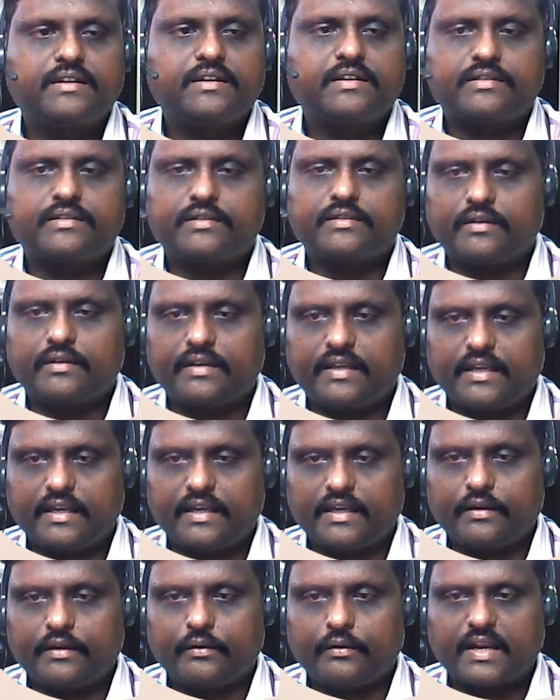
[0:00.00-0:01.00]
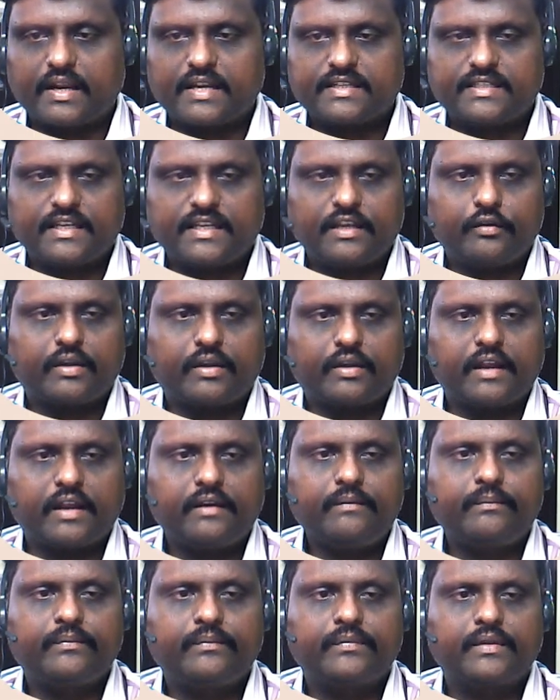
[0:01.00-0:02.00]
So here you can see, you
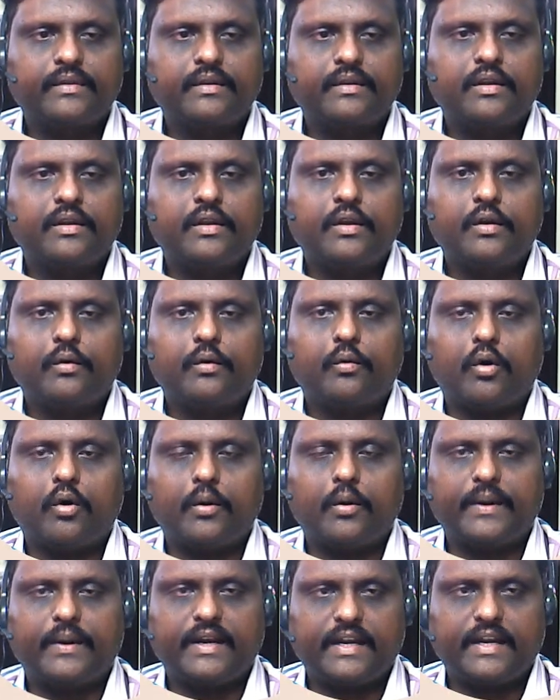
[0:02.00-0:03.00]
can open